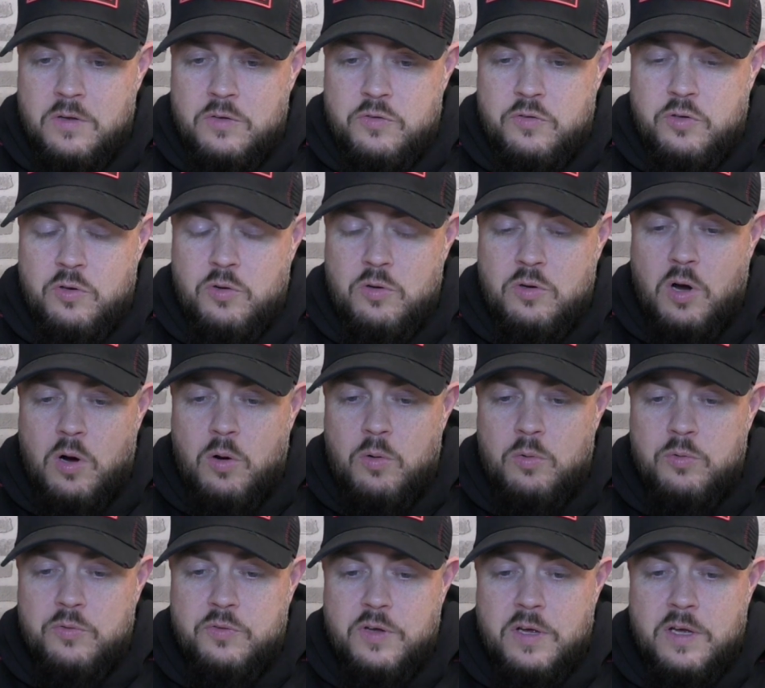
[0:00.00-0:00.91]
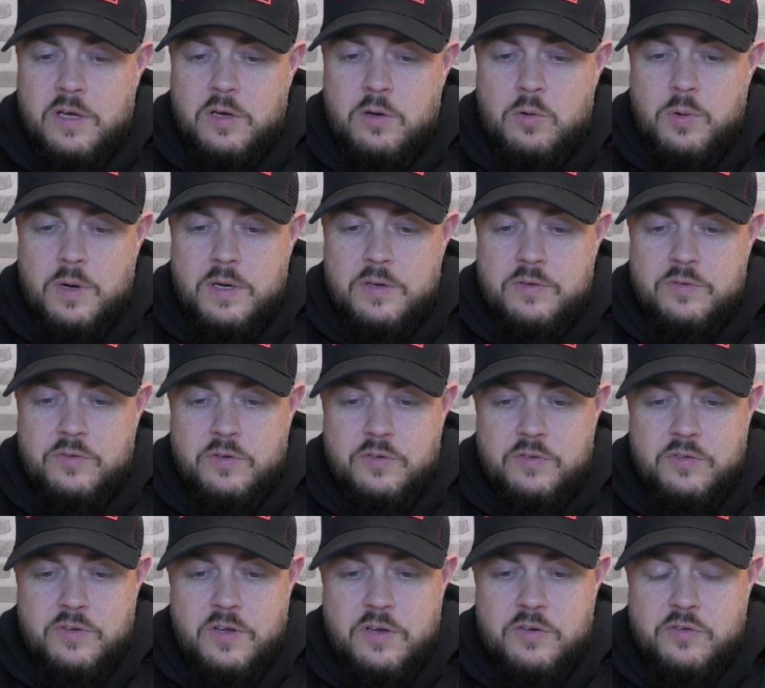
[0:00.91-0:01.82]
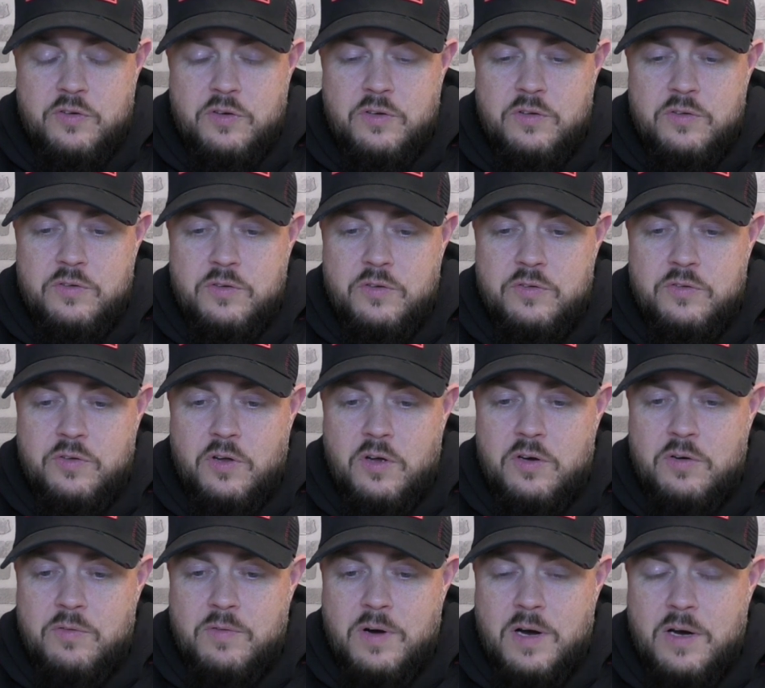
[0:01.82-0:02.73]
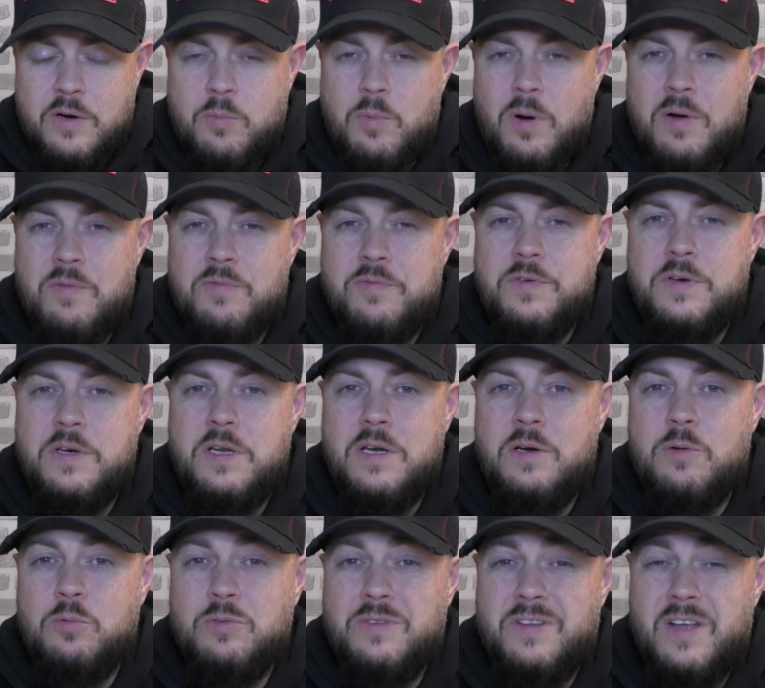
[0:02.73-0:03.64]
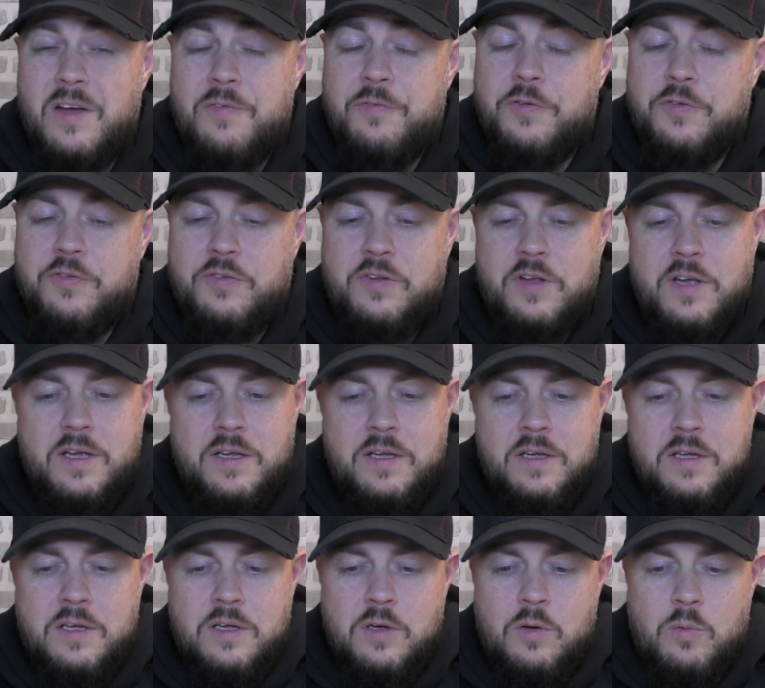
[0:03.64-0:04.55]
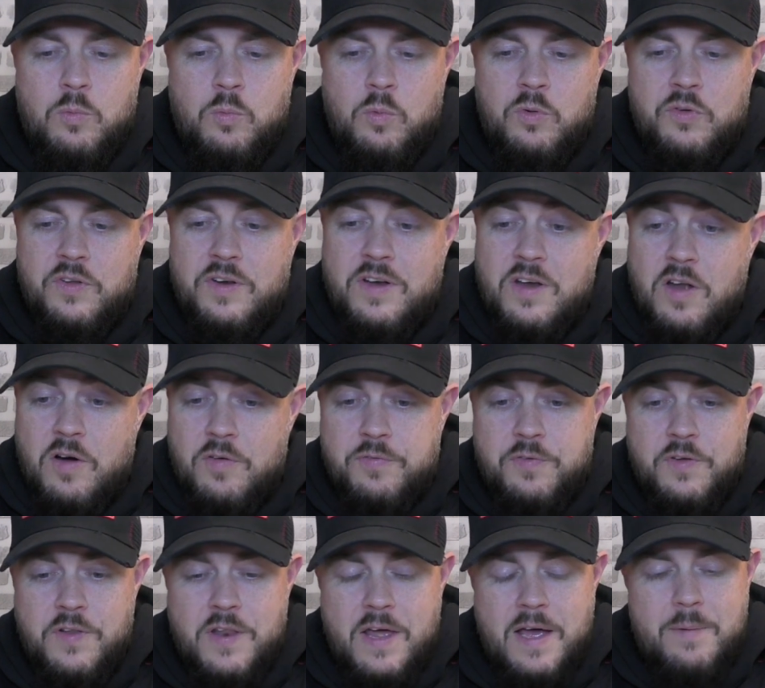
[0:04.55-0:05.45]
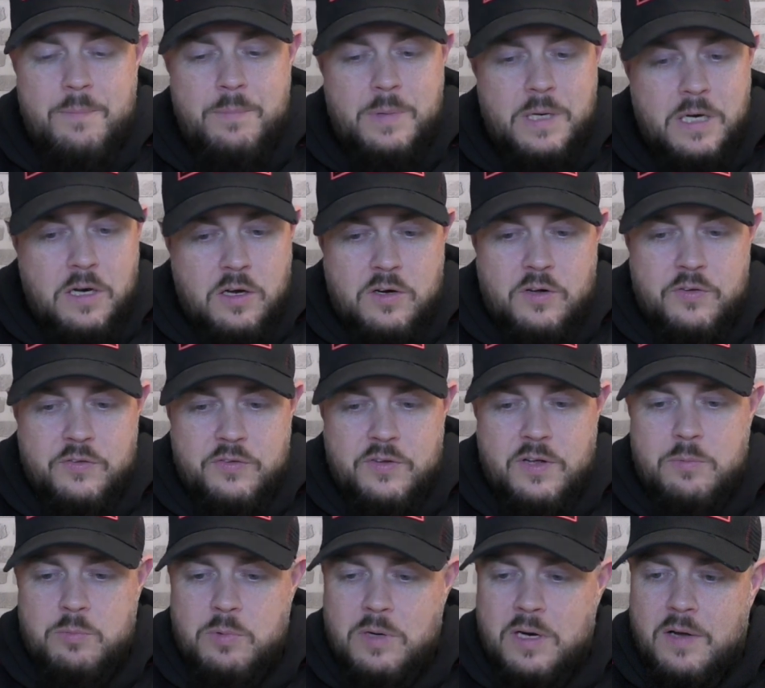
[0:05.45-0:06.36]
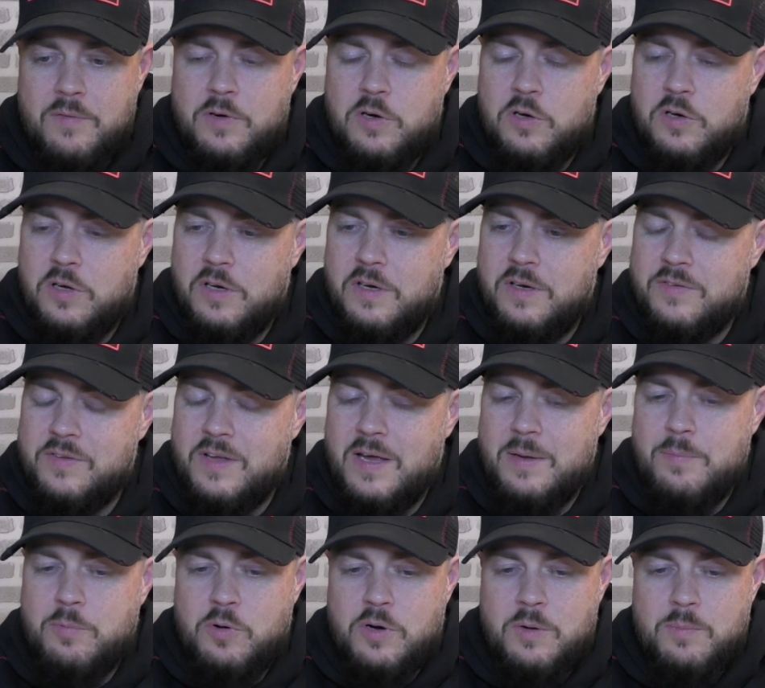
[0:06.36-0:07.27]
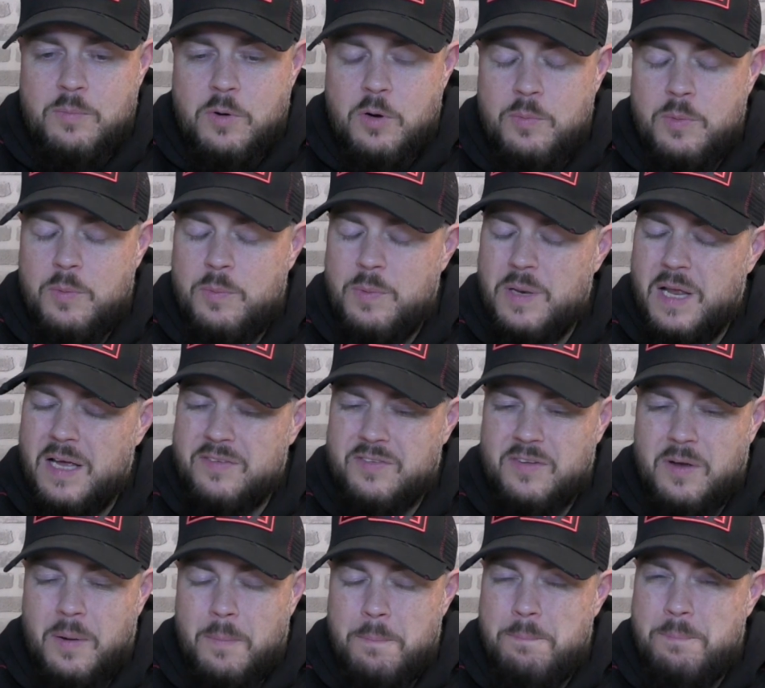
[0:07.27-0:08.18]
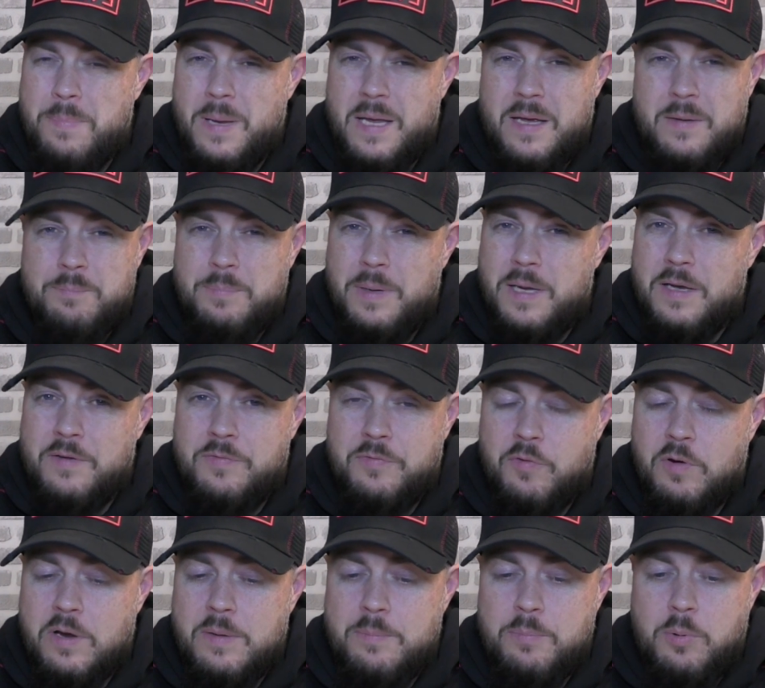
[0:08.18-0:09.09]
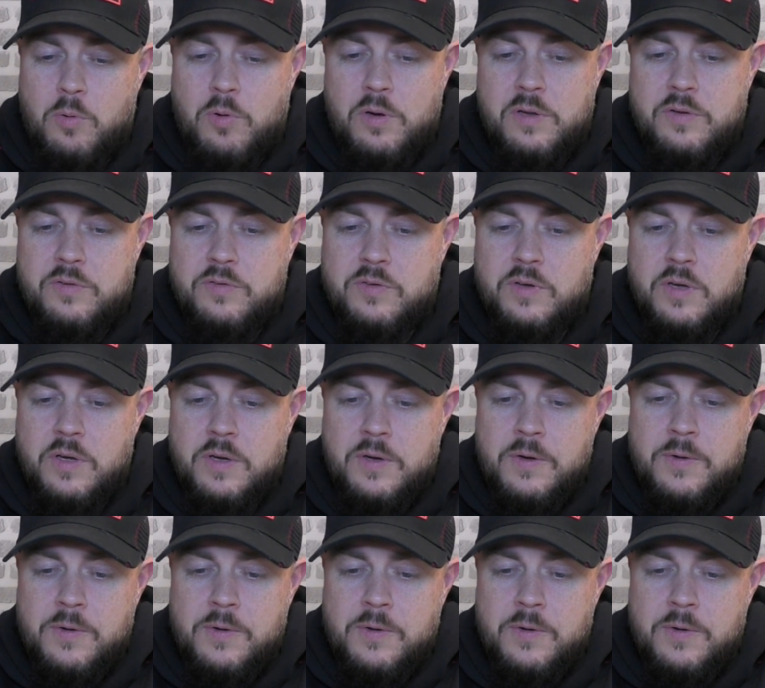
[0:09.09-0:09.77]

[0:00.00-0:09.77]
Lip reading: 2 goals in quick succession to turn around a 1-0 deficit was enough for them. And like I said, we'll have a look at the table in a moment, but that's a big, big 3 points.